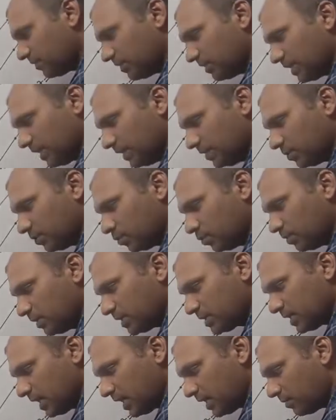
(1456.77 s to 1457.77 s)
we write 2
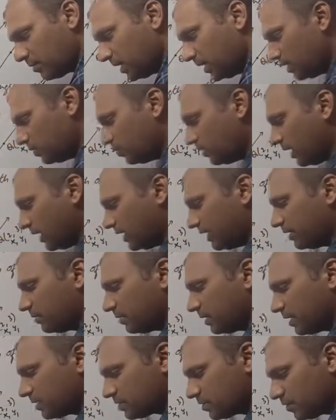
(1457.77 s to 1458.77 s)
plus r by 2 and in
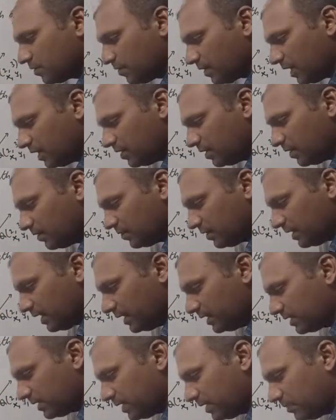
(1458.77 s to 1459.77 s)
place of y if we
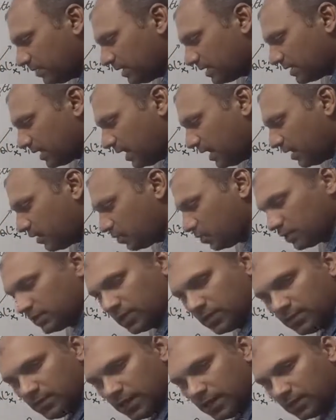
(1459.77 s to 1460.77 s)
write 3 plus r root
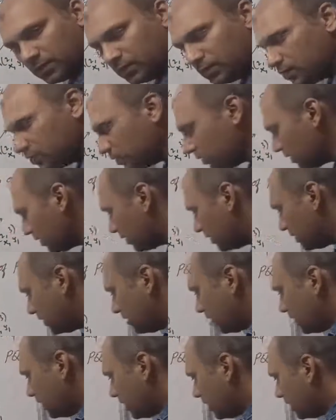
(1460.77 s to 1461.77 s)
3 by 2,
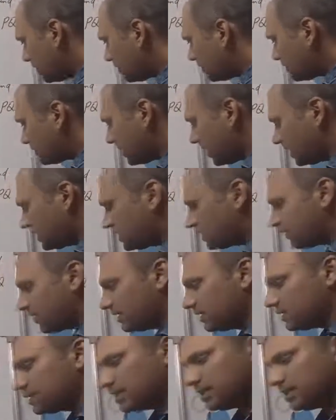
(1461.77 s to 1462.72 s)
it should satisfy this